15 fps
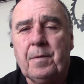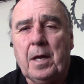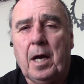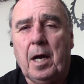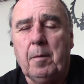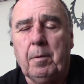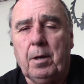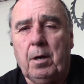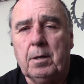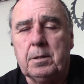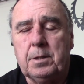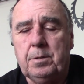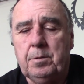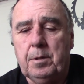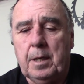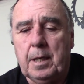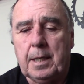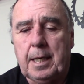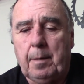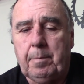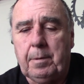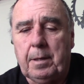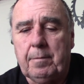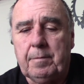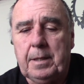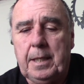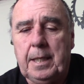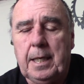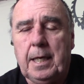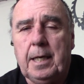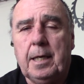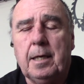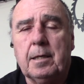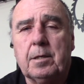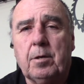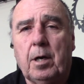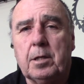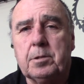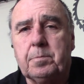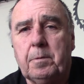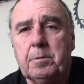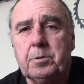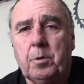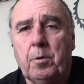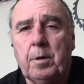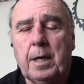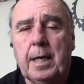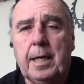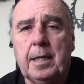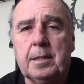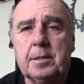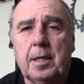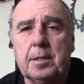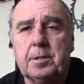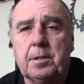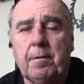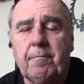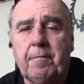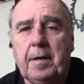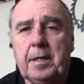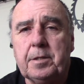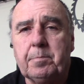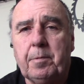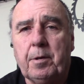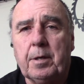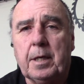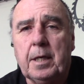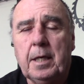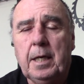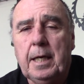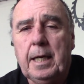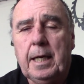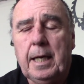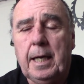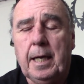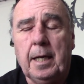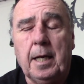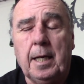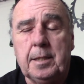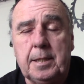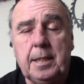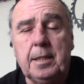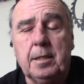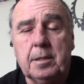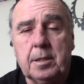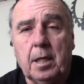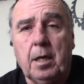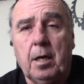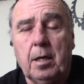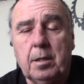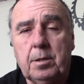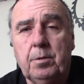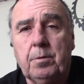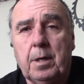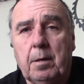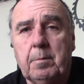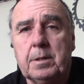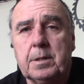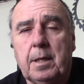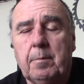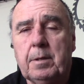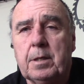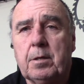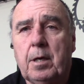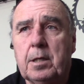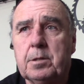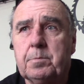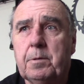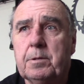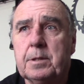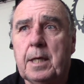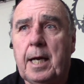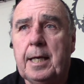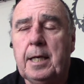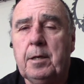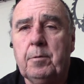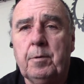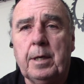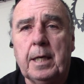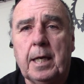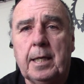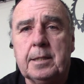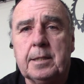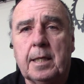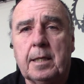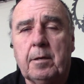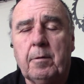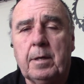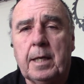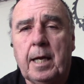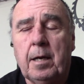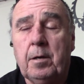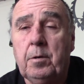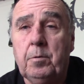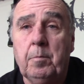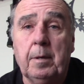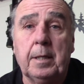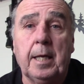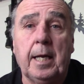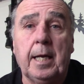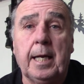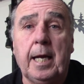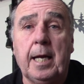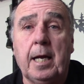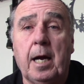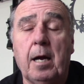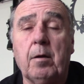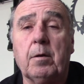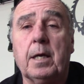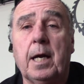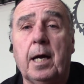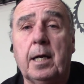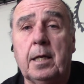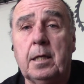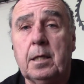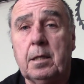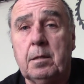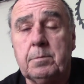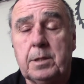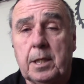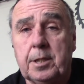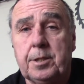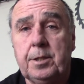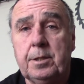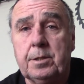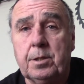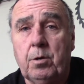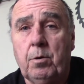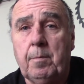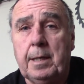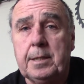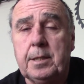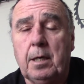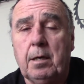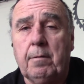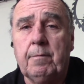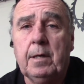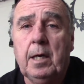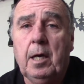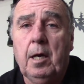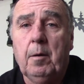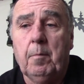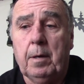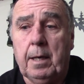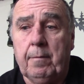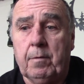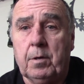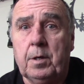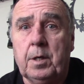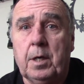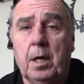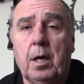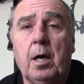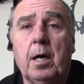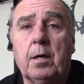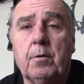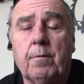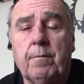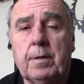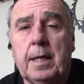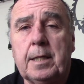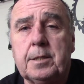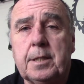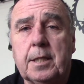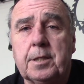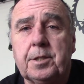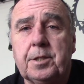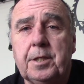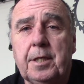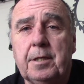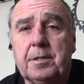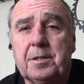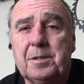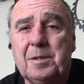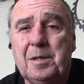I belong to a couple of the Crossbows only and such on Facebook, and I see there's a lot of newcomers coming to Crossbows. I didn't realize that they were that new, but then again, I only got into them 6 years ago myself, but I've learned a lot over that 6 years.